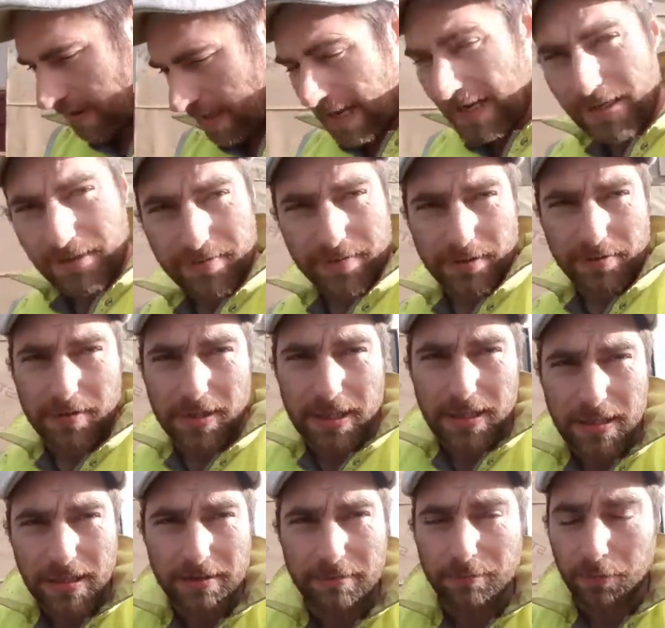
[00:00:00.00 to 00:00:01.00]
anything
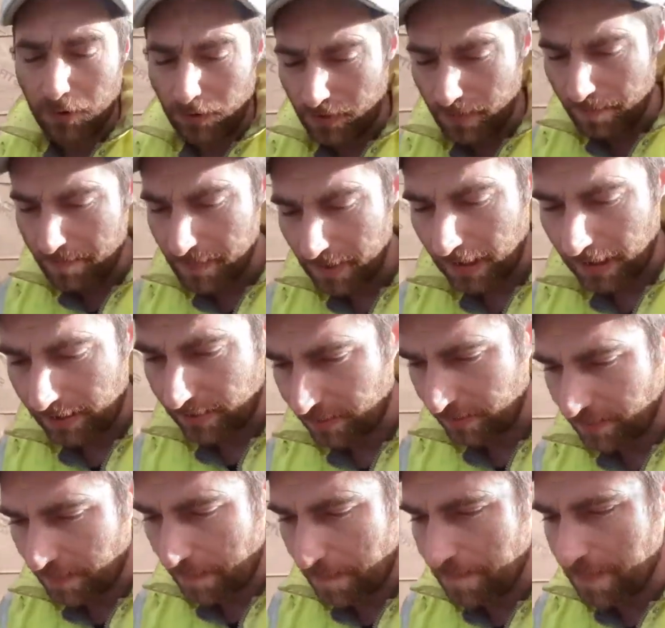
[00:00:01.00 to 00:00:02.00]
really. I'd
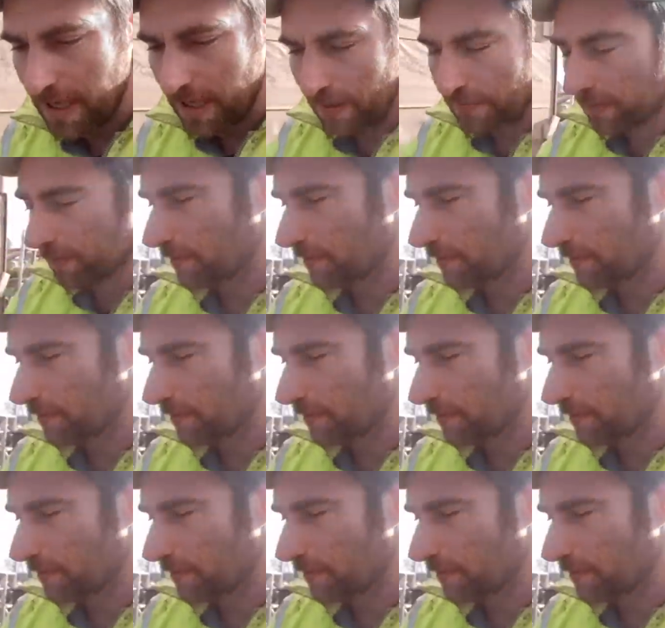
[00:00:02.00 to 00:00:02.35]
do the minimum